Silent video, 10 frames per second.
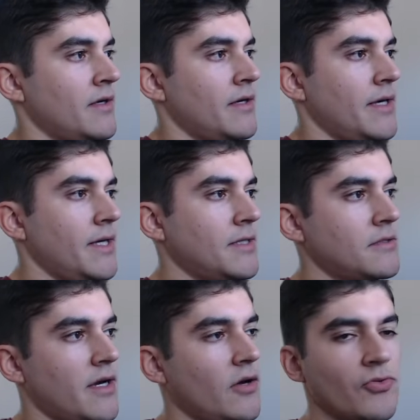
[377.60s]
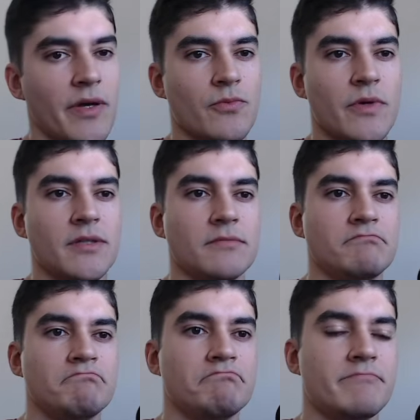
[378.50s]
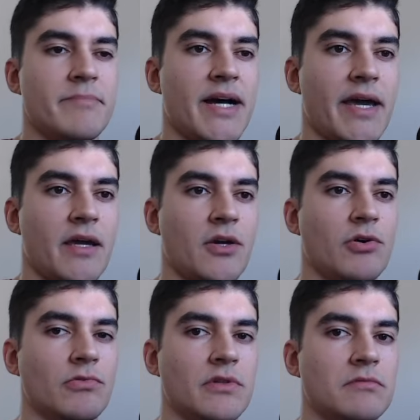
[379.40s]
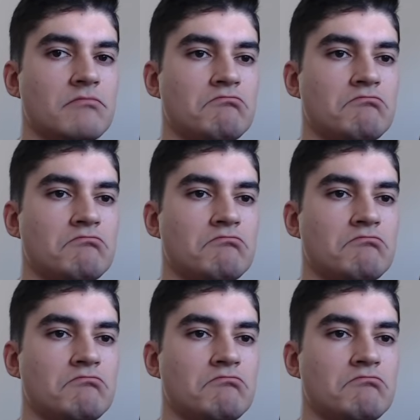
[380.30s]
And how do I run my code?